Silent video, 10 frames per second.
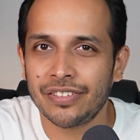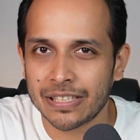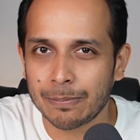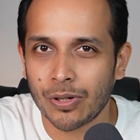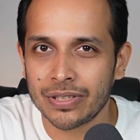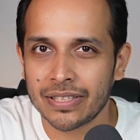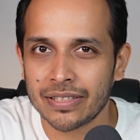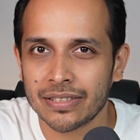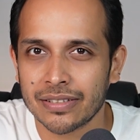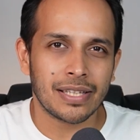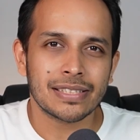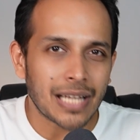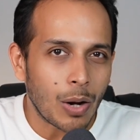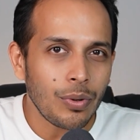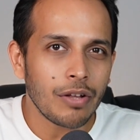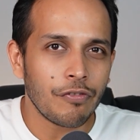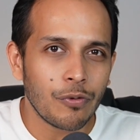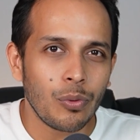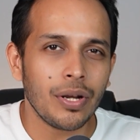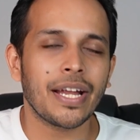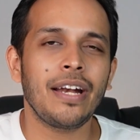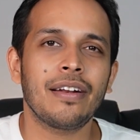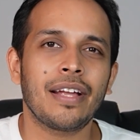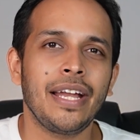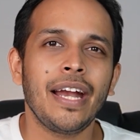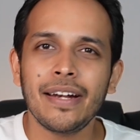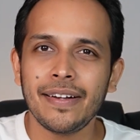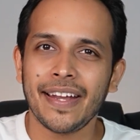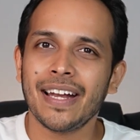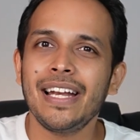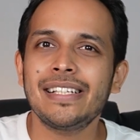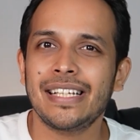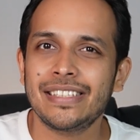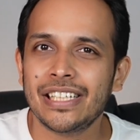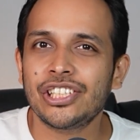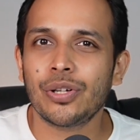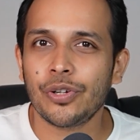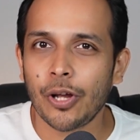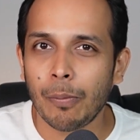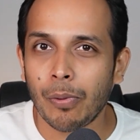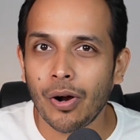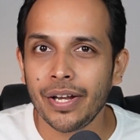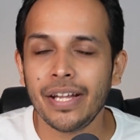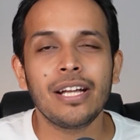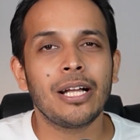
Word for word: responses. The sound of food can create a tingly sensation on your body